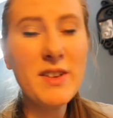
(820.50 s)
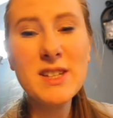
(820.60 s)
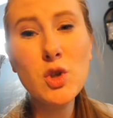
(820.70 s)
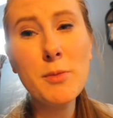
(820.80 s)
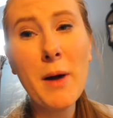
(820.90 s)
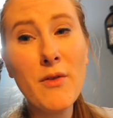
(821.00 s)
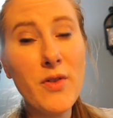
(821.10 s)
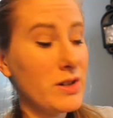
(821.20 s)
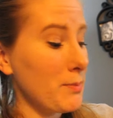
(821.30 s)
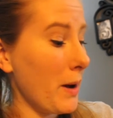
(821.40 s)
let's do about
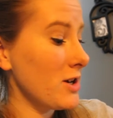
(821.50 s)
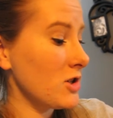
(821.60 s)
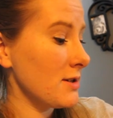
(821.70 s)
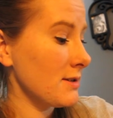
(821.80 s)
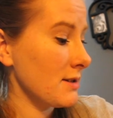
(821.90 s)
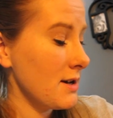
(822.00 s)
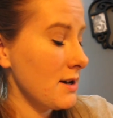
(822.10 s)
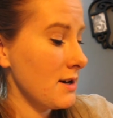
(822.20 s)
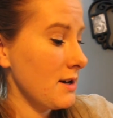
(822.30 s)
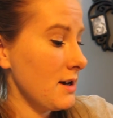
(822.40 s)
50 pages
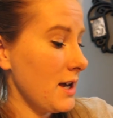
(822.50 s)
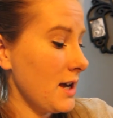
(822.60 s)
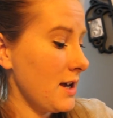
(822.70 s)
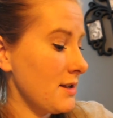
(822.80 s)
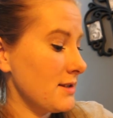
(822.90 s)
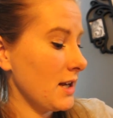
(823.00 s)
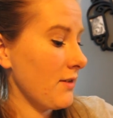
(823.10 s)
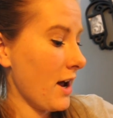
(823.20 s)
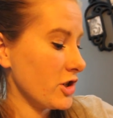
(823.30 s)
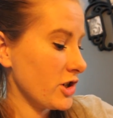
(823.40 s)
in City
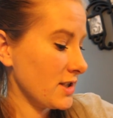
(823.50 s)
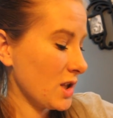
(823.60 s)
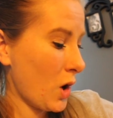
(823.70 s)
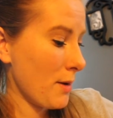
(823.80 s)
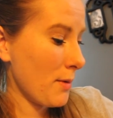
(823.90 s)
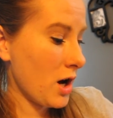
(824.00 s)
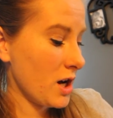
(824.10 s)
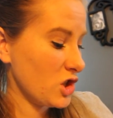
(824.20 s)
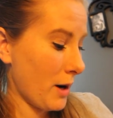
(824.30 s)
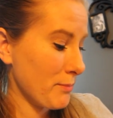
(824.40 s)
of Ashes. So I'm
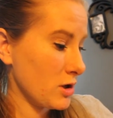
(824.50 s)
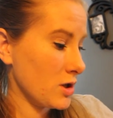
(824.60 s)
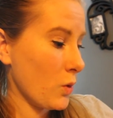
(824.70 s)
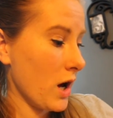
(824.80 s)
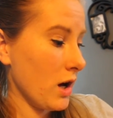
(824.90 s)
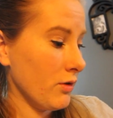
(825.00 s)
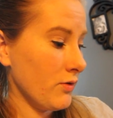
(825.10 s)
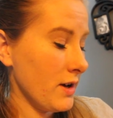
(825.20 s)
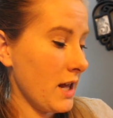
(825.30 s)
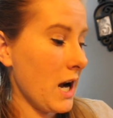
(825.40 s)
on chapter
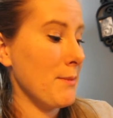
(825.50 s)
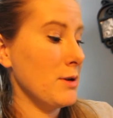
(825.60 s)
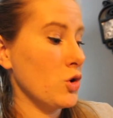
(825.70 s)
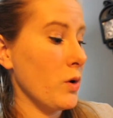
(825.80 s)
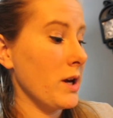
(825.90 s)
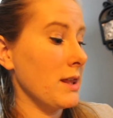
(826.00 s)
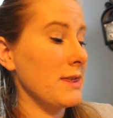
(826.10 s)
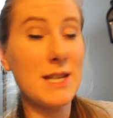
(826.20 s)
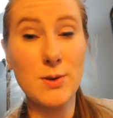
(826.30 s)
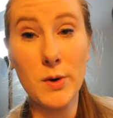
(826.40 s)
12, and I'm enjoying
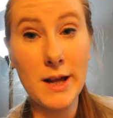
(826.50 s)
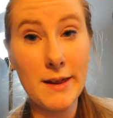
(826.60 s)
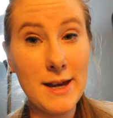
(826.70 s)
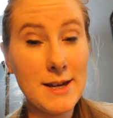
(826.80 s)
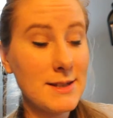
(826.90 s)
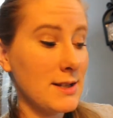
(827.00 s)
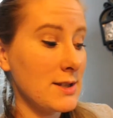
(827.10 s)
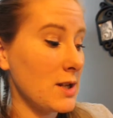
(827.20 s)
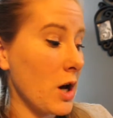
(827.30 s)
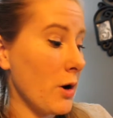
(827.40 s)
this one at least.
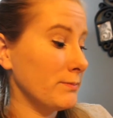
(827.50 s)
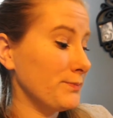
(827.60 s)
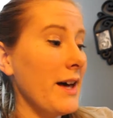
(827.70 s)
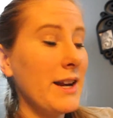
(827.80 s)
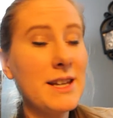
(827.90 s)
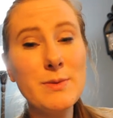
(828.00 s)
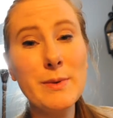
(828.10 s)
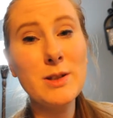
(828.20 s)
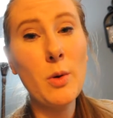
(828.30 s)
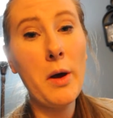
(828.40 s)
So that is
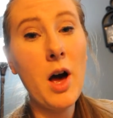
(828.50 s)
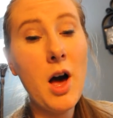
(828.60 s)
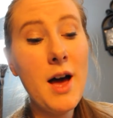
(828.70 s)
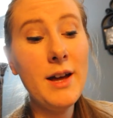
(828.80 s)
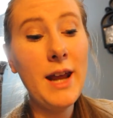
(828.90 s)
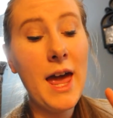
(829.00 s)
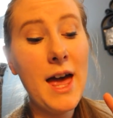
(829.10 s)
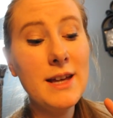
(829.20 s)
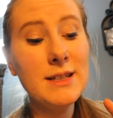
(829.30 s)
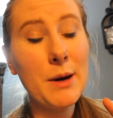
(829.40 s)
what's going on,
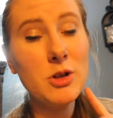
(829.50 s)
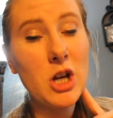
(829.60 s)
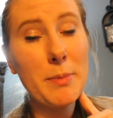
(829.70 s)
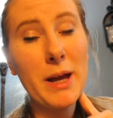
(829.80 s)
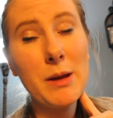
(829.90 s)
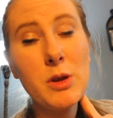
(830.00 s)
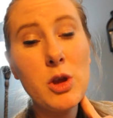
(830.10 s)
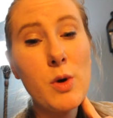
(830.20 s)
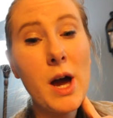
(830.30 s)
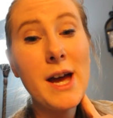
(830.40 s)
and I will check back in with
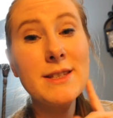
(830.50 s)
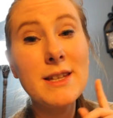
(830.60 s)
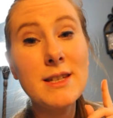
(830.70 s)
you guys